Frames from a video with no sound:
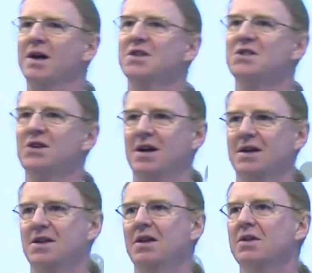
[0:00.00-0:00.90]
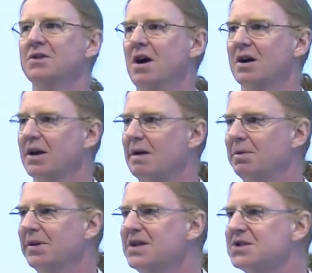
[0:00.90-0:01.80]
I just saw a talk a
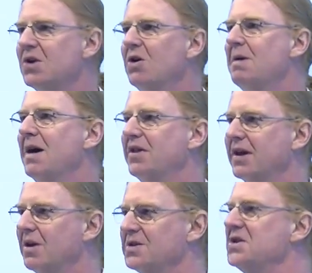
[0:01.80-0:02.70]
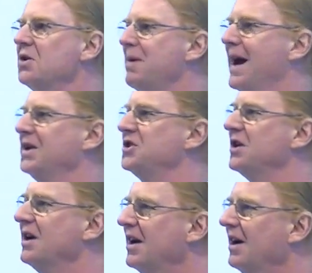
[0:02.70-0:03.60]
couple days ago about a thing called
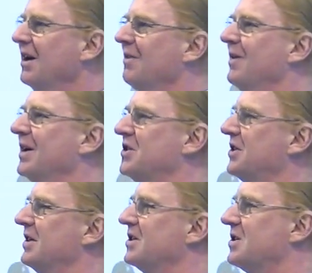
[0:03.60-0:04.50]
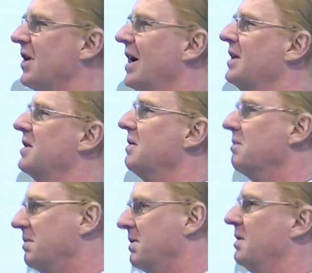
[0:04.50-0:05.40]
Snowpatch, which is trying
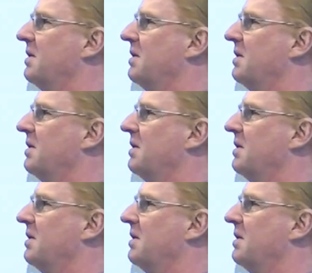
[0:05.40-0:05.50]
to